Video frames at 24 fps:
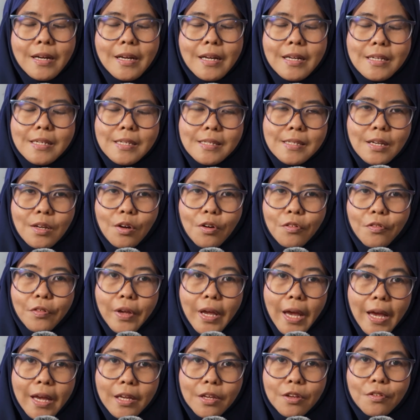instead of
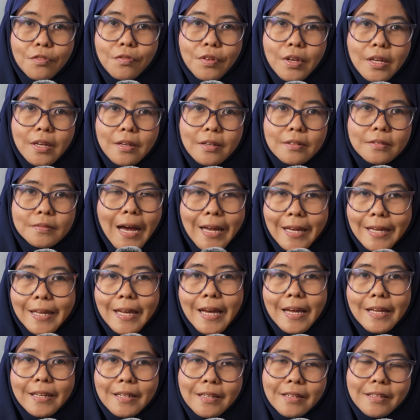caregiving. I
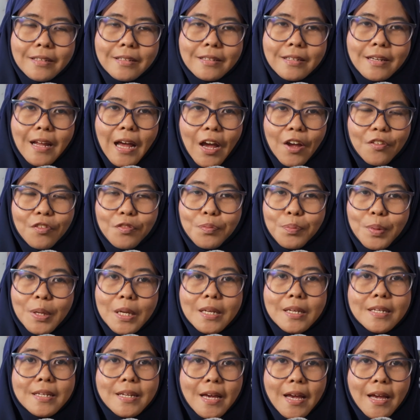get it. I've
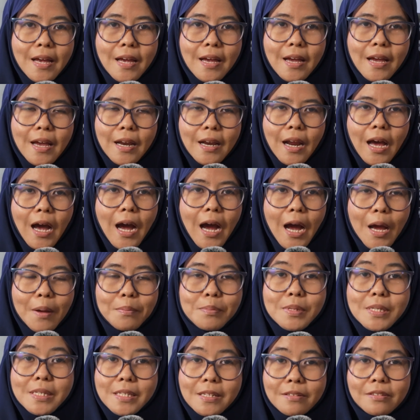been there and I'm
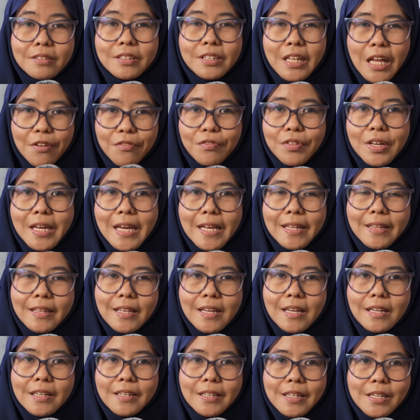still
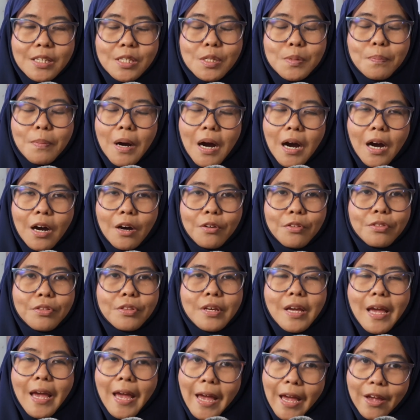navigating this path
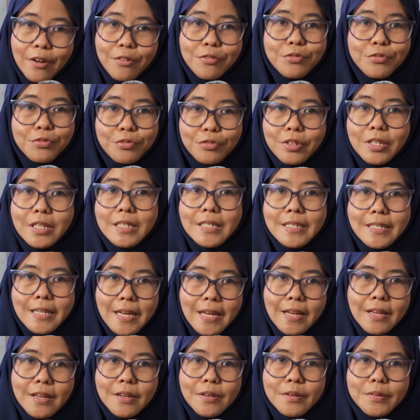every
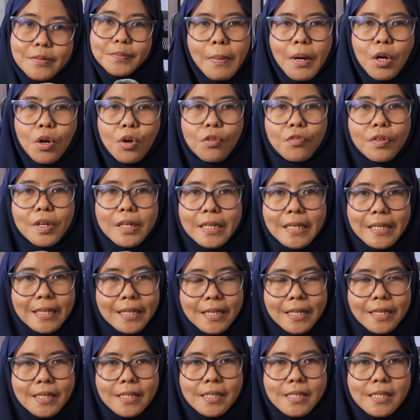day. But over the
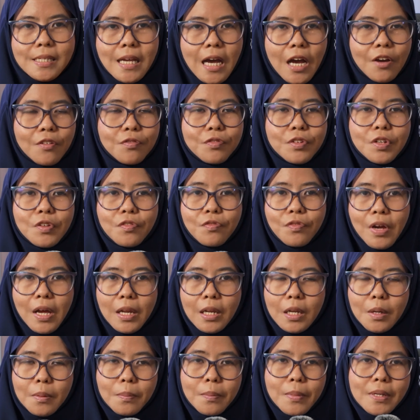years, I've
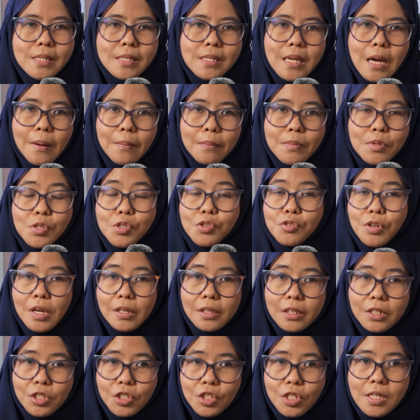developed some
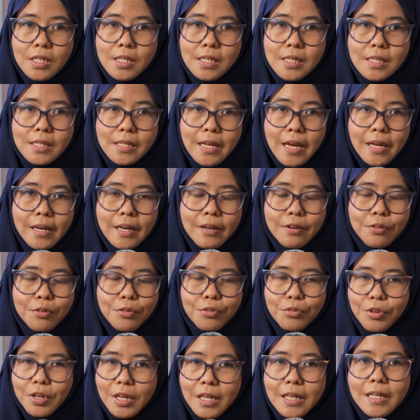strategies that
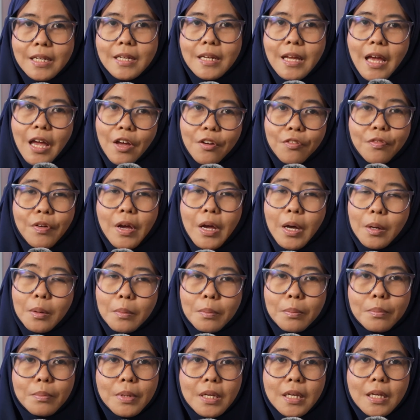really have
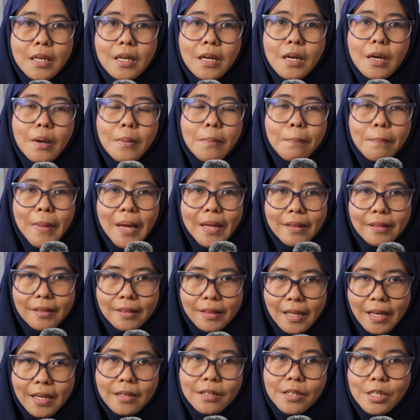helped me
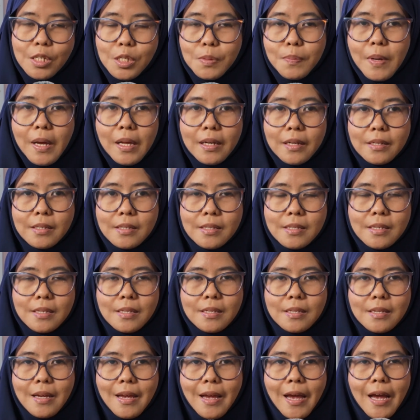maintain this
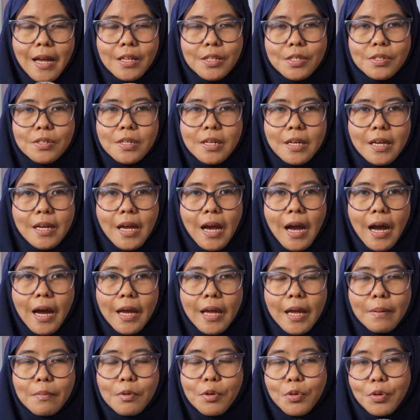balance. And today I
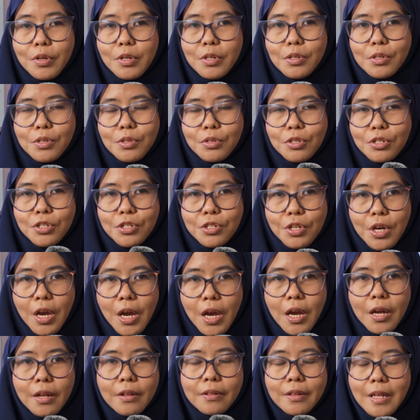am going to
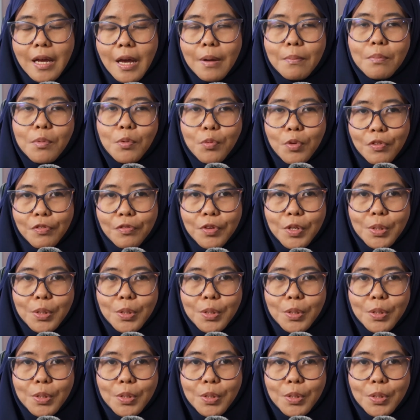share them with